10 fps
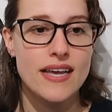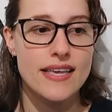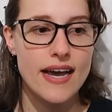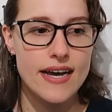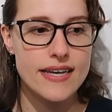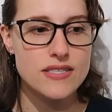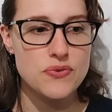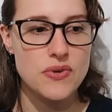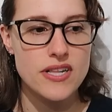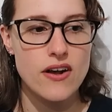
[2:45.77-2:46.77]
Yeah,
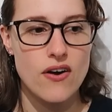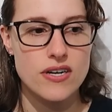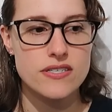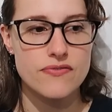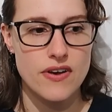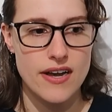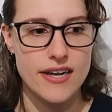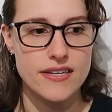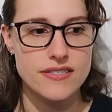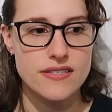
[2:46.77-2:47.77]
it's really hard to
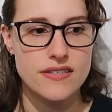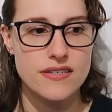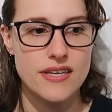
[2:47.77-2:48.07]
find.